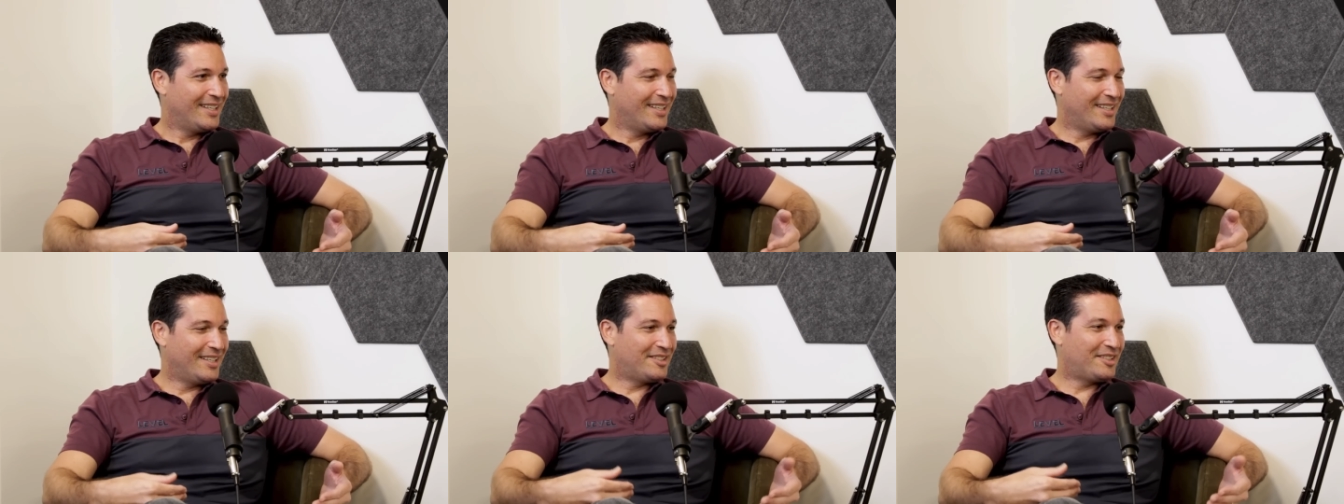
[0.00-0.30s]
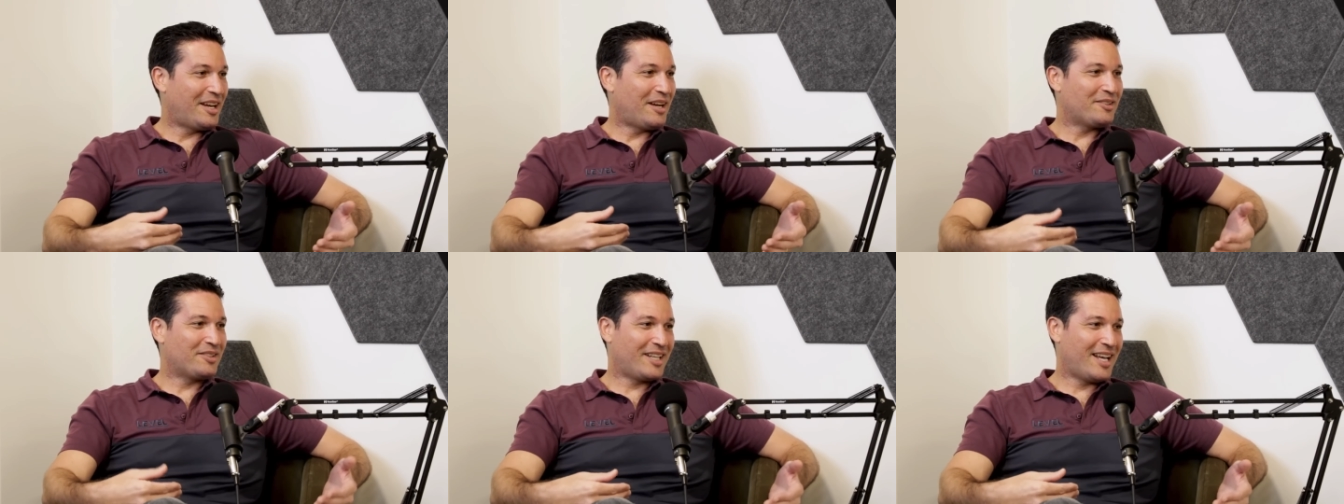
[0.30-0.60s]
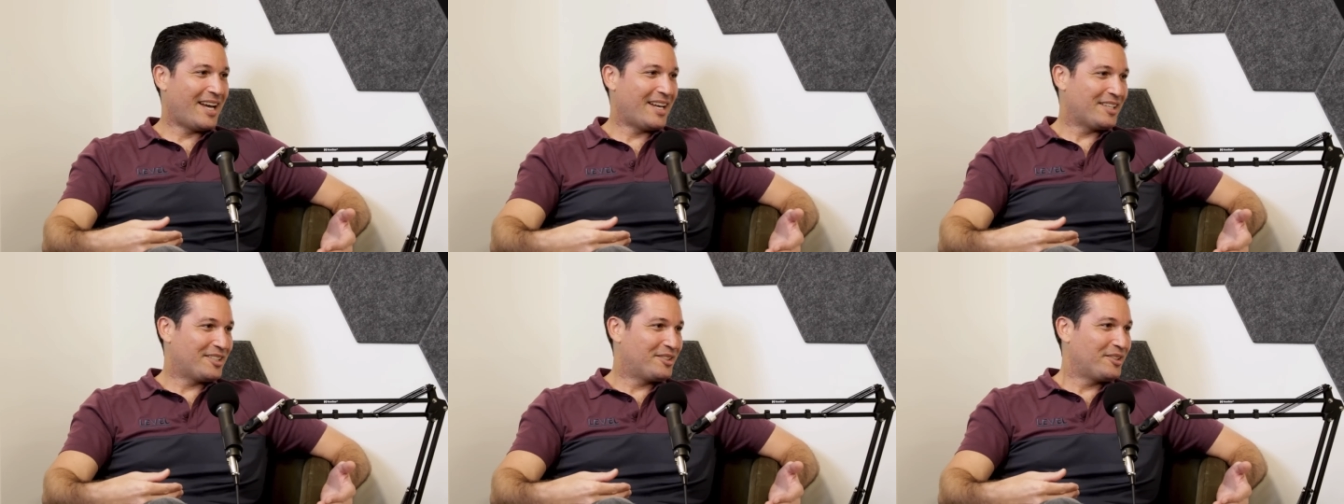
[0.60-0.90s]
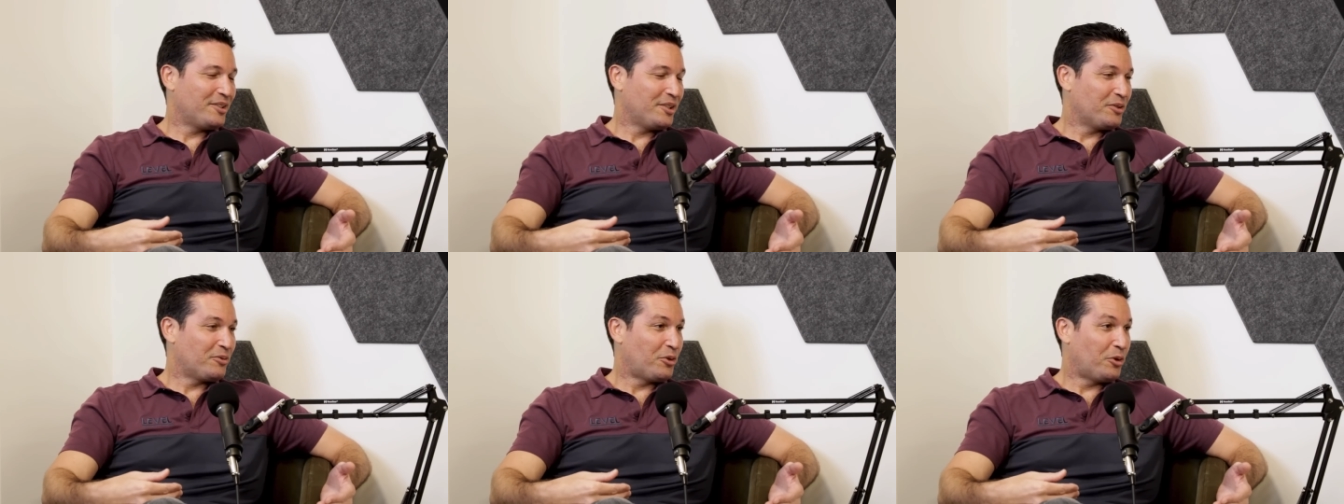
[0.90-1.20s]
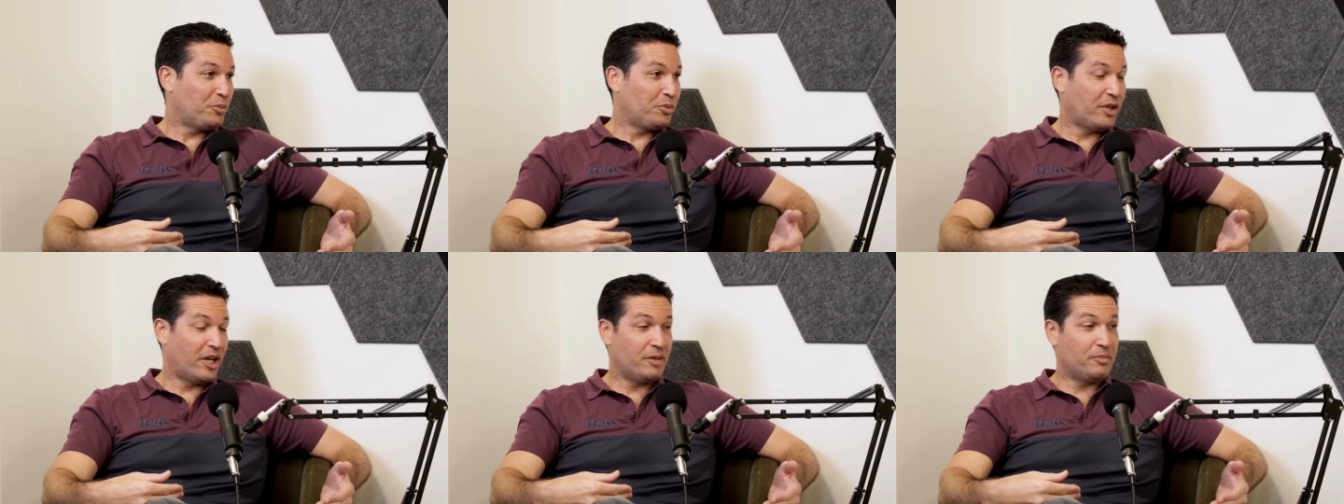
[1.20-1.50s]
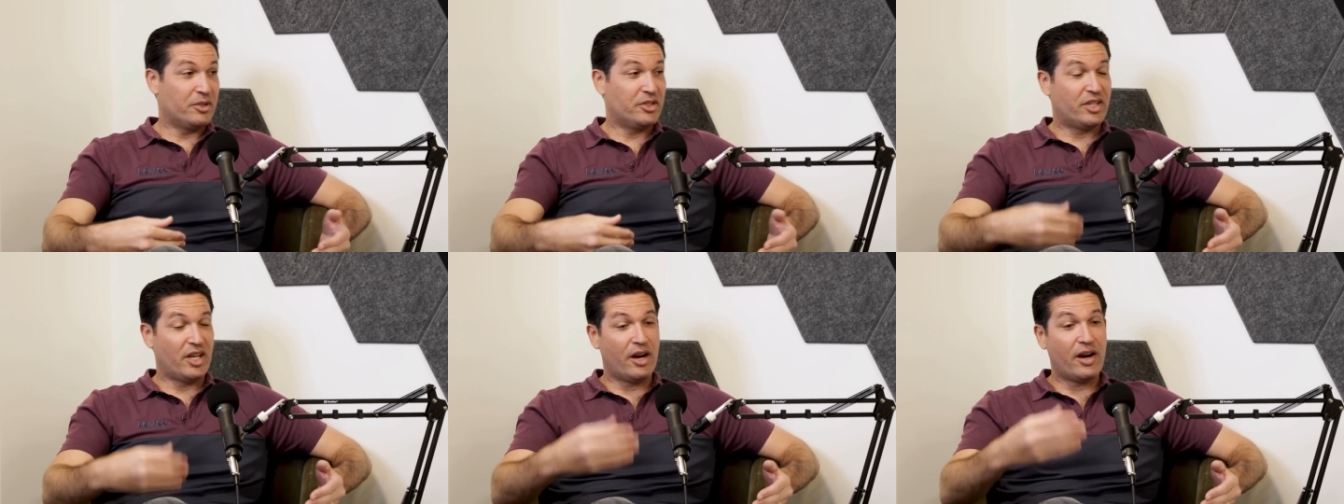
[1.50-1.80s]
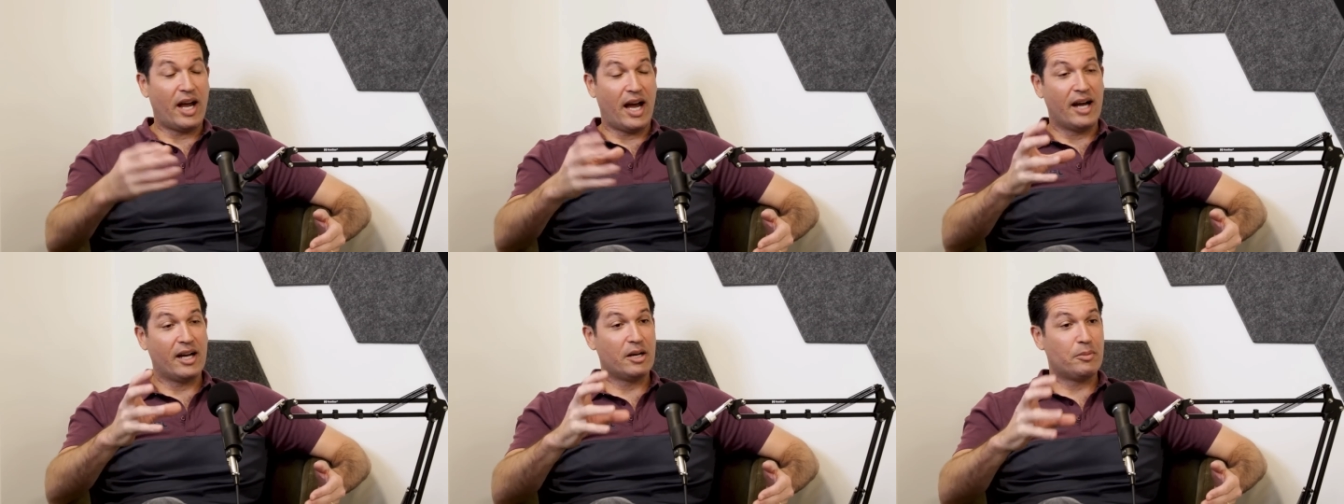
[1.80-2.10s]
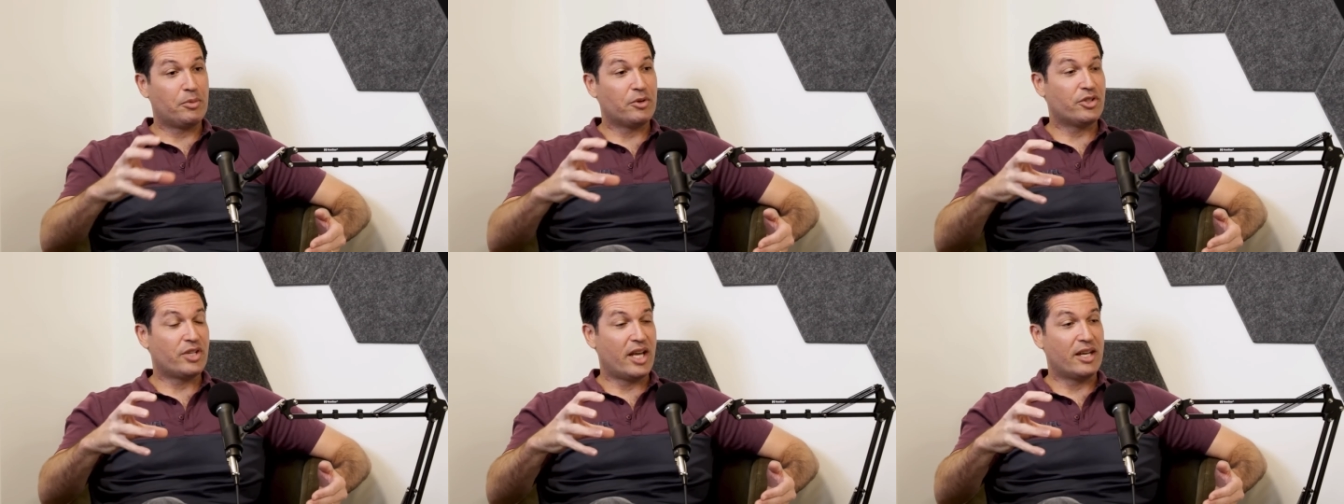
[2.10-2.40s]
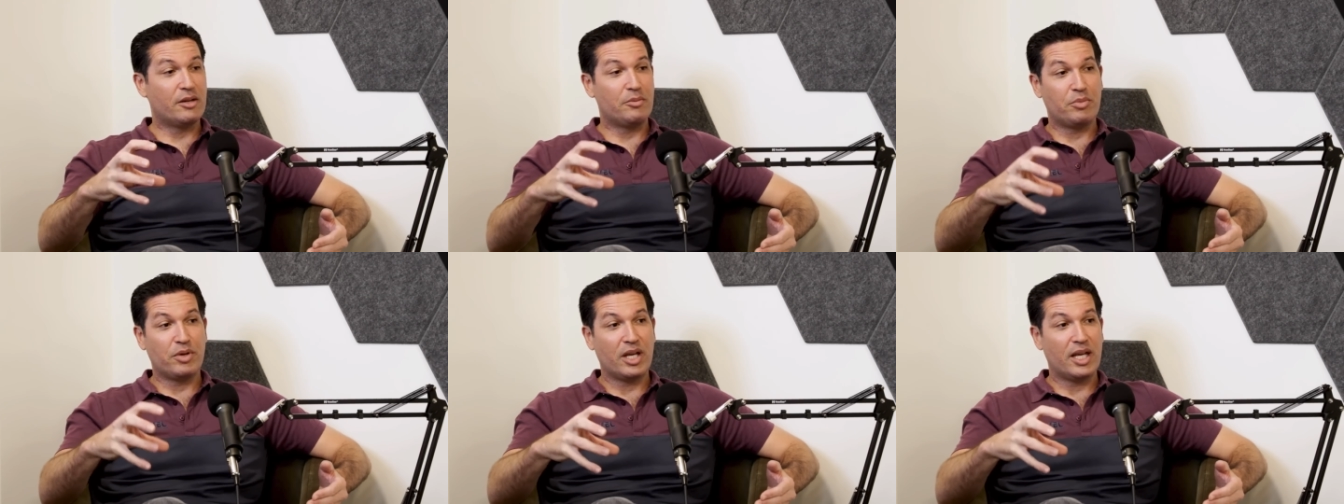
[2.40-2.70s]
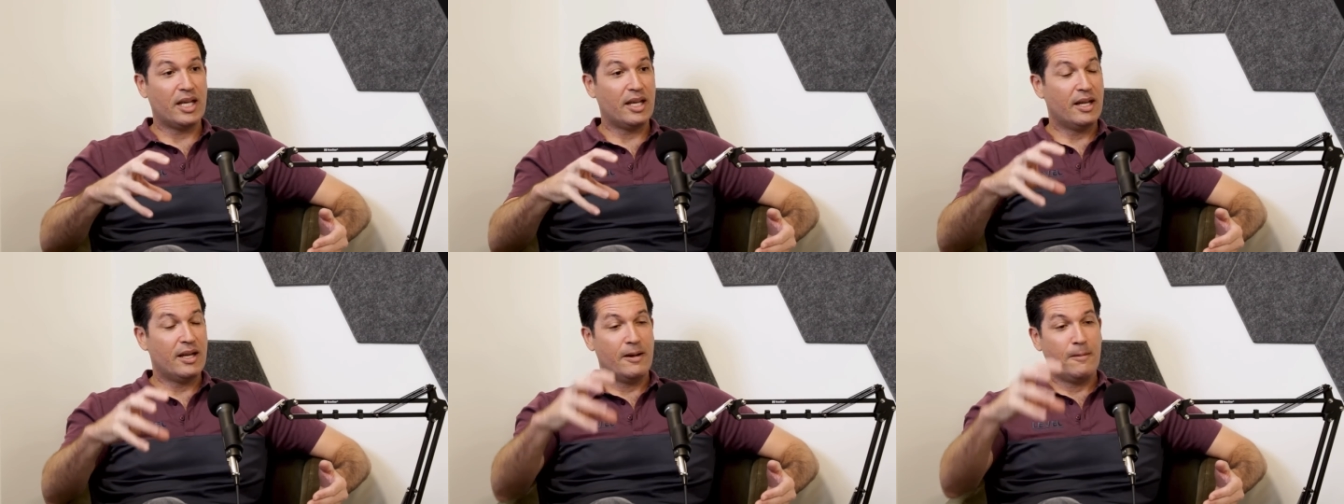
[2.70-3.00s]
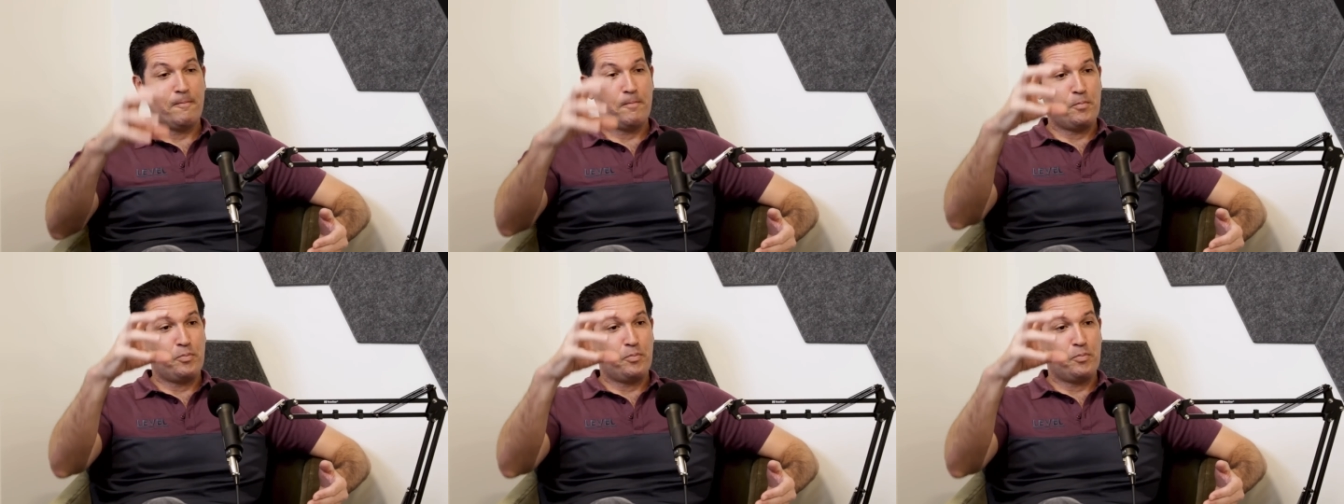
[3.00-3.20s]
It sounds kind of silly role playing, but say, all right, I'm going to pretend to be,